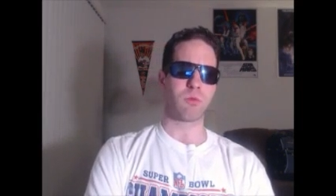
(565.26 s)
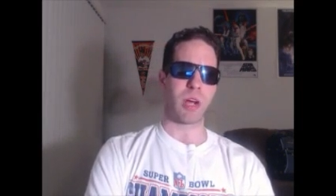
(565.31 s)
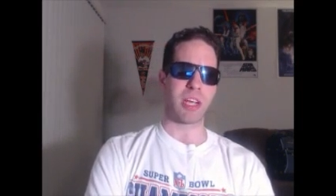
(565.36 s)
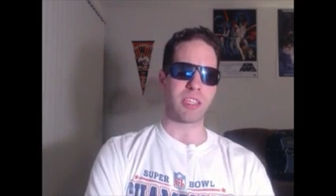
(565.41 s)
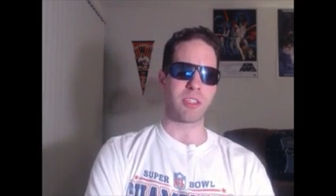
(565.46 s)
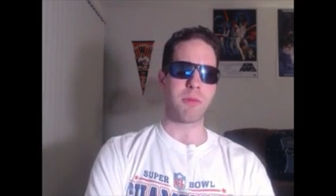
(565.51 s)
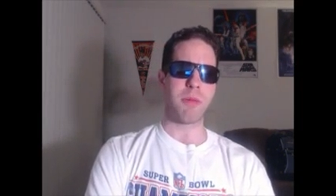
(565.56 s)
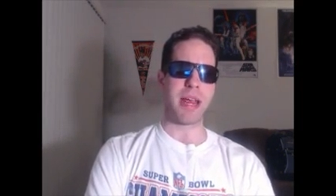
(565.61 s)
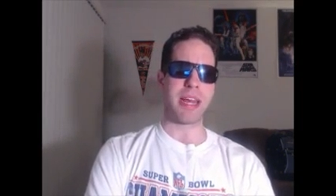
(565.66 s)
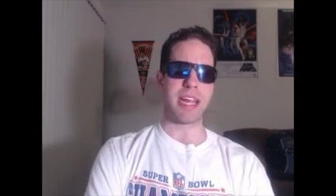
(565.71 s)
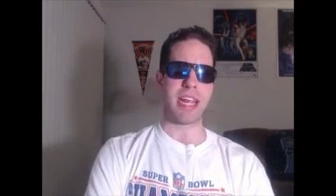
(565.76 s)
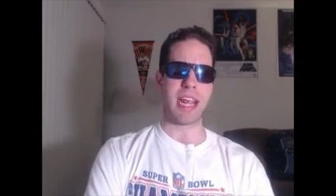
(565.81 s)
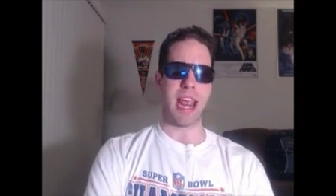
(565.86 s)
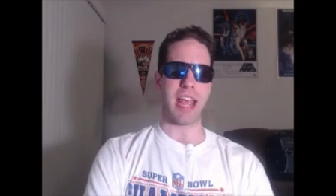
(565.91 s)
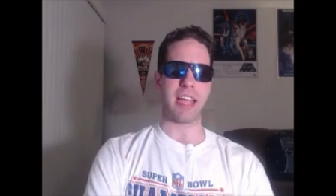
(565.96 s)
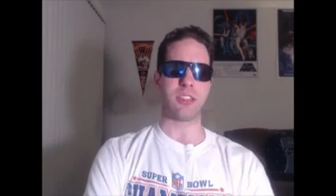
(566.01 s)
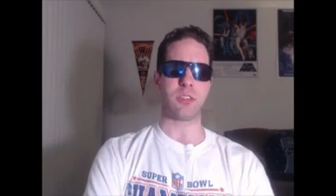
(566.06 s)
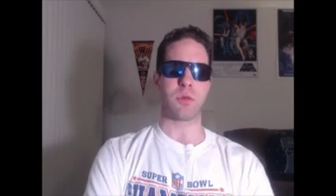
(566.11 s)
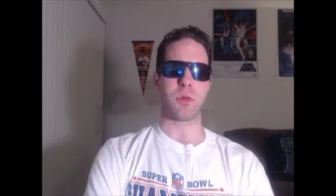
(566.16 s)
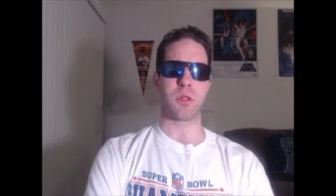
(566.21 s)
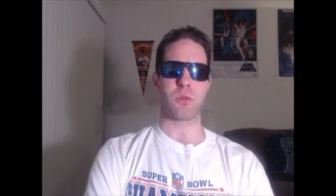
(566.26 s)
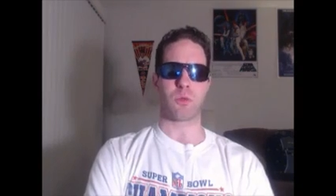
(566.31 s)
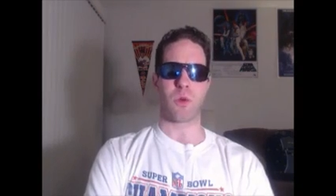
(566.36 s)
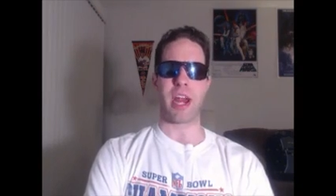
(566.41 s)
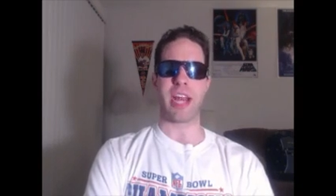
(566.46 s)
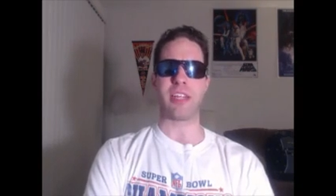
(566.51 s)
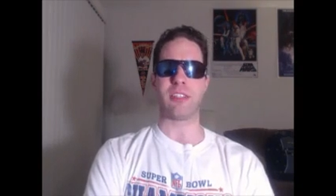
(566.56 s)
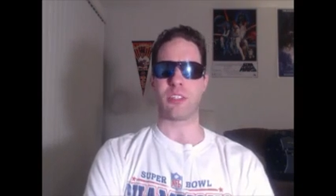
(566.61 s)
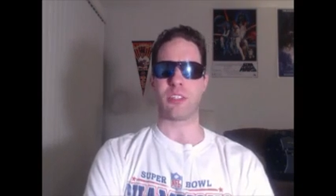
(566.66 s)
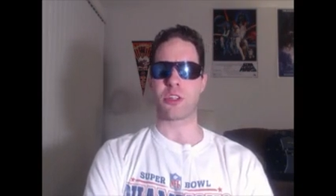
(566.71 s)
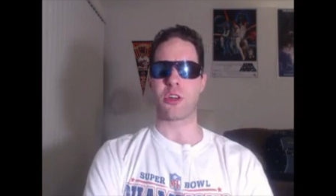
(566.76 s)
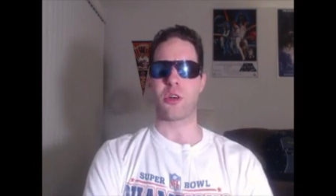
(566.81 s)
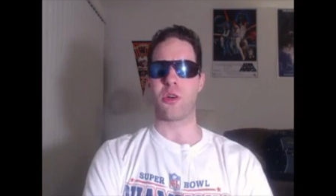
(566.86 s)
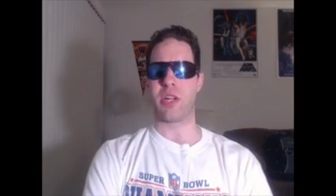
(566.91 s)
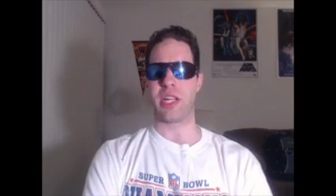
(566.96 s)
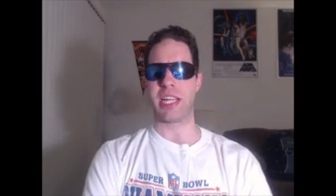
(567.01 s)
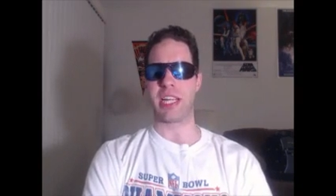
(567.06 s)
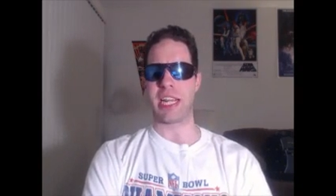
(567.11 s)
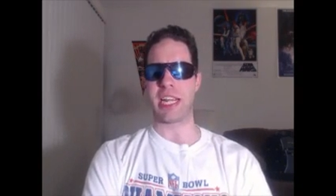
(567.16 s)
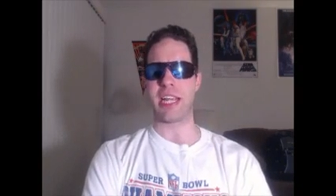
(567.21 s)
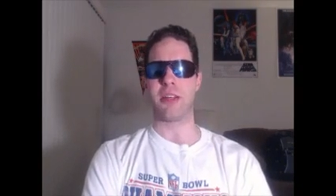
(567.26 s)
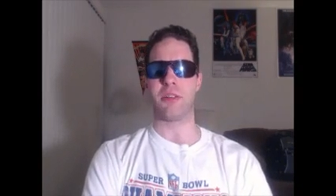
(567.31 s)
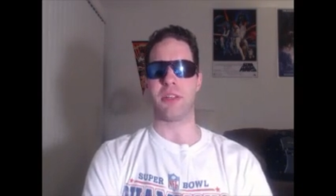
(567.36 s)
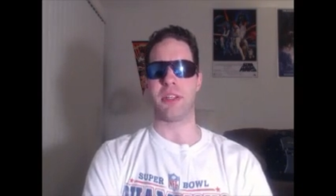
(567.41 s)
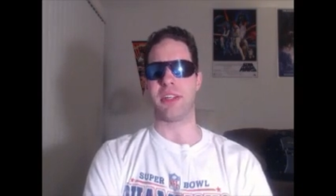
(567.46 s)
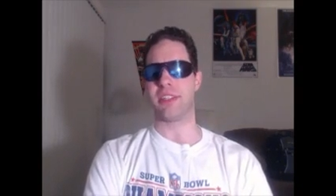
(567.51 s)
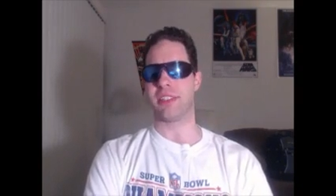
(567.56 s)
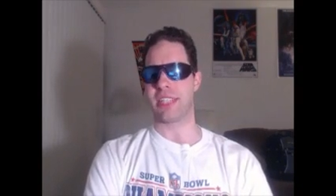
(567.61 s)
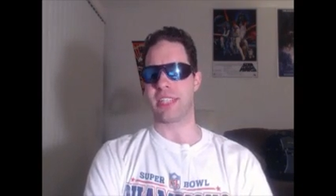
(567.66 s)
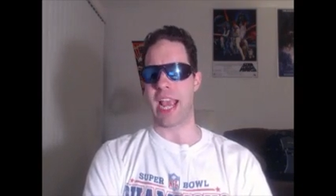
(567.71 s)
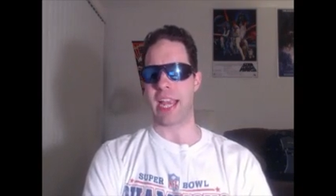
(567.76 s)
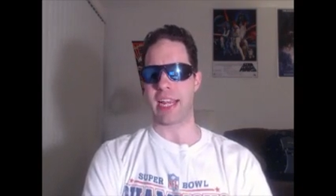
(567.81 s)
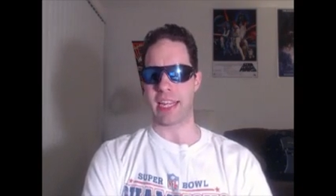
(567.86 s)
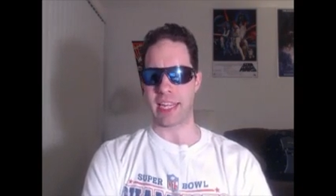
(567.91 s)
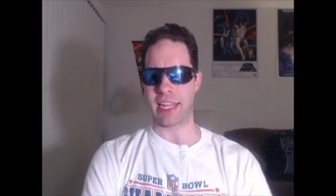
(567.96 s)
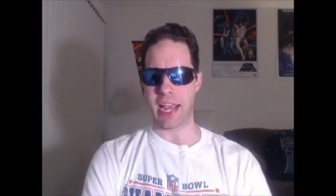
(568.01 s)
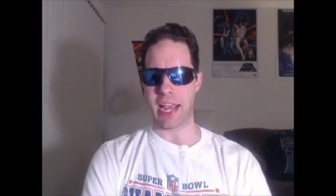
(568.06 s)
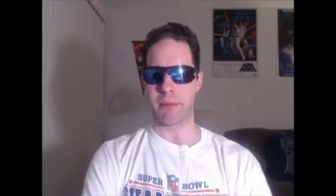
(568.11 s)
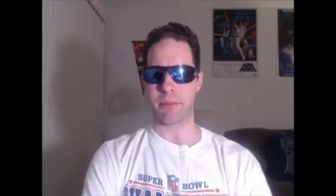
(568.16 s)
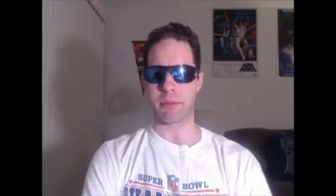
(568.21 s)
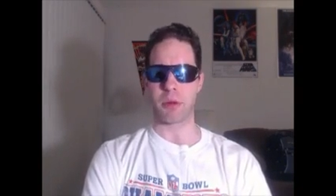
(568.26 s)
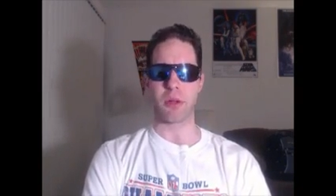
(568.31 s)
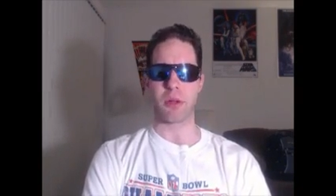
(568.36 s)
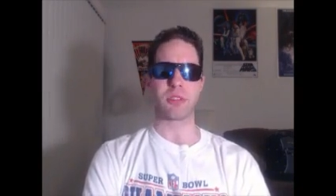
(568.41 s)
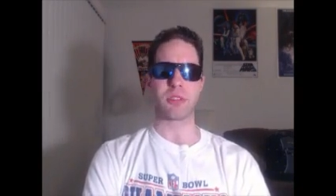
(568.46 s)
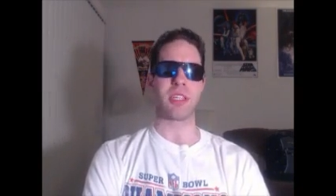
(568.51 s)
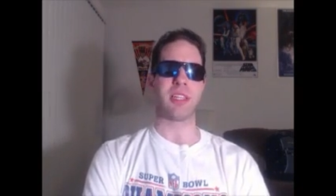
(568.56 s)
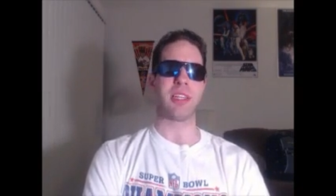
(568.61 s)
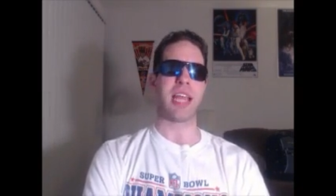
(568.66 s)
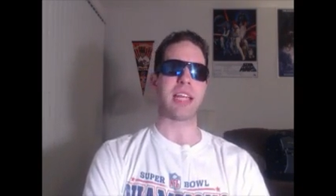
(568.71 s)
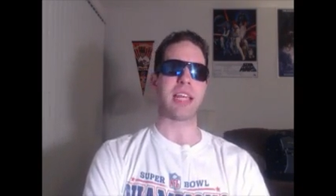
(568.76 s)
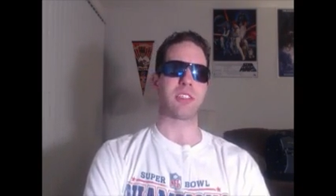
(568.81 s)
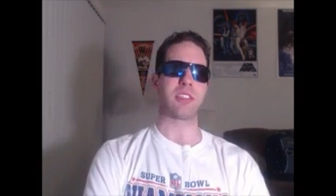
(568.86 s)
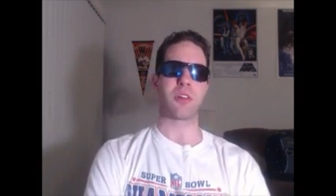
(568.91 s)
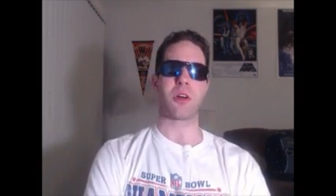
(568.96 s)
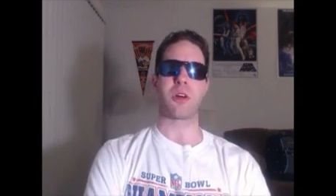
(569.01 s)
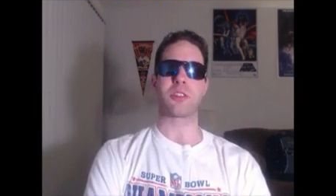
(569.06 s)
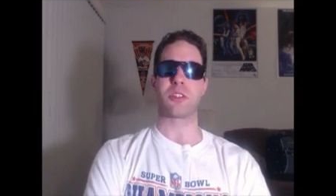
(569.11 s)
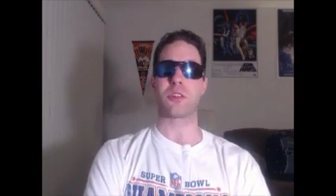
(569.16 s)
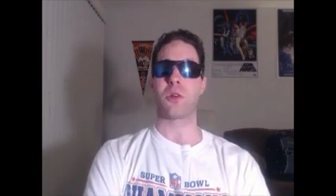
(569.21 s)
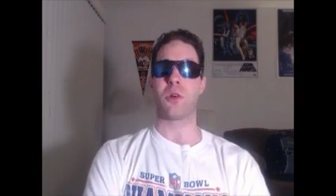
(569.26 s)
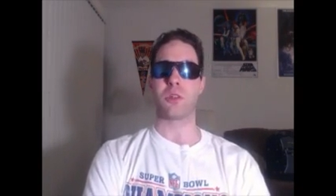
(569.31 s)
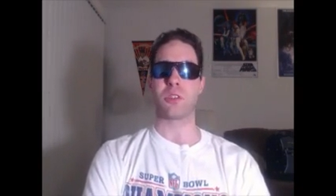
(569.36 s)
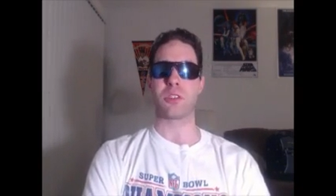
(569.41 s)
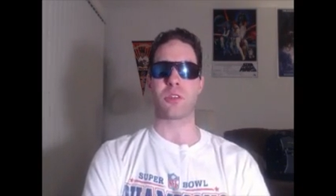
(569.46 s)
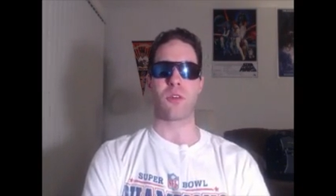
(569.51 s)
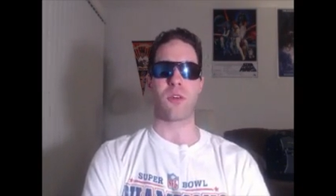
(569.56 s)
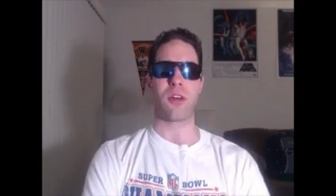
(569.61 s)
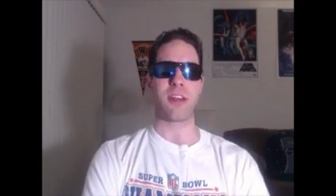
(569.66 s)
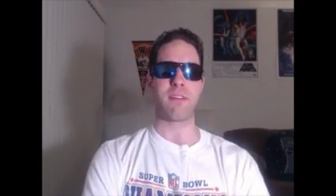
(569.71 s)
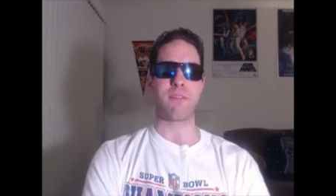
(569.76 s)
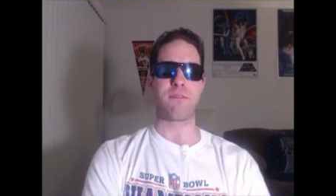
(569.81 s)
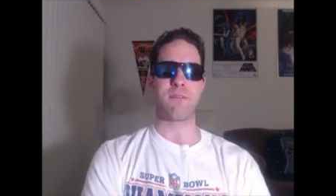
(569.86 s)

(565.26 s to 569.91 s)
WrestleMania ends with Reigns turning heel and attacking Ambrose, and that starts your whole story.